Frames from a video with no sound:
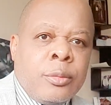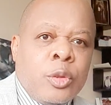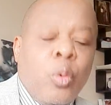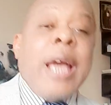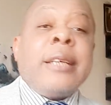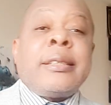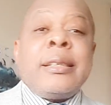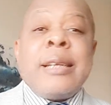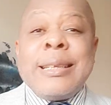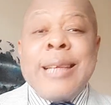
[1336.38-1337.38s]
Why is
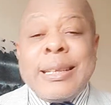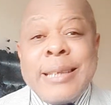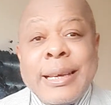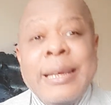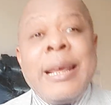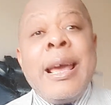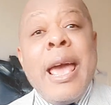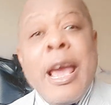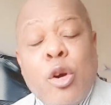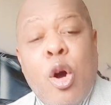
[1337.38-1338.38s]
it that they are taking
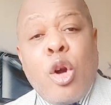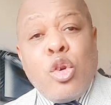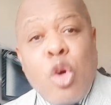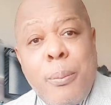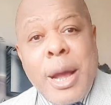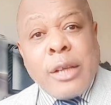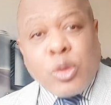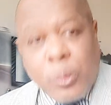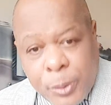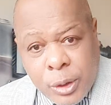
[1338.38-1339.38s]
École Normale
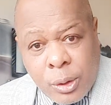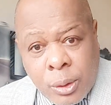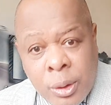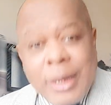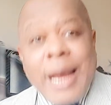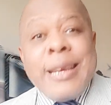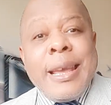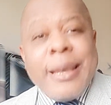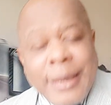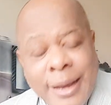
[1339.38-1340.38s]
Supérieure, that
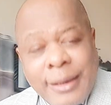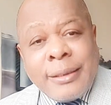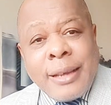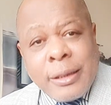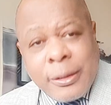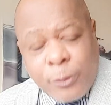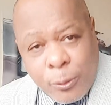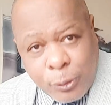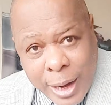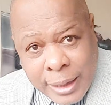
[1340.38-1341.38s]
they inherited it
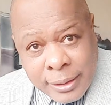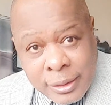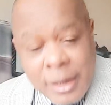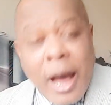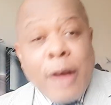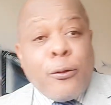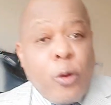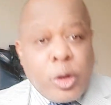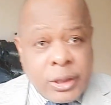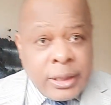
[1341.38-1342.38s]
from France, and
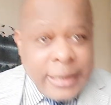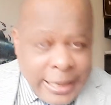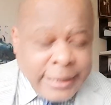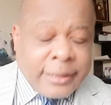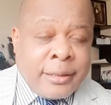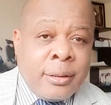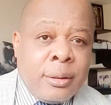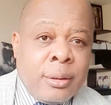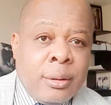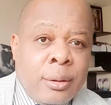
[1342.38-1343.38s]
forcing it
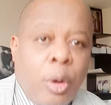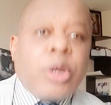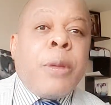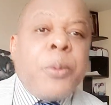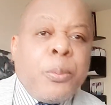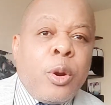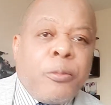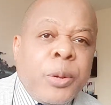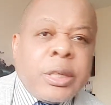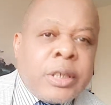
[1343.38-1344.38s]
on the people
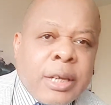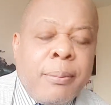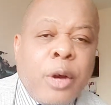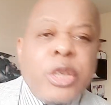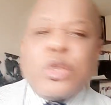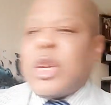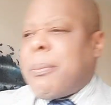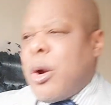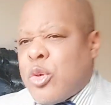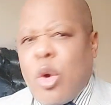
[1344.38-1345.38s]
of British Cameroon? It's not
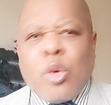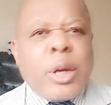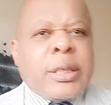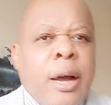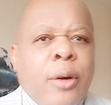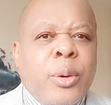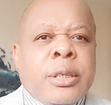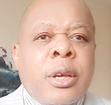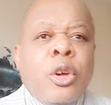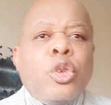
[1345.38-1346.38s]
about Northwest,
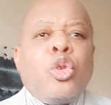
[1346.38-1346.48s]
Southwest.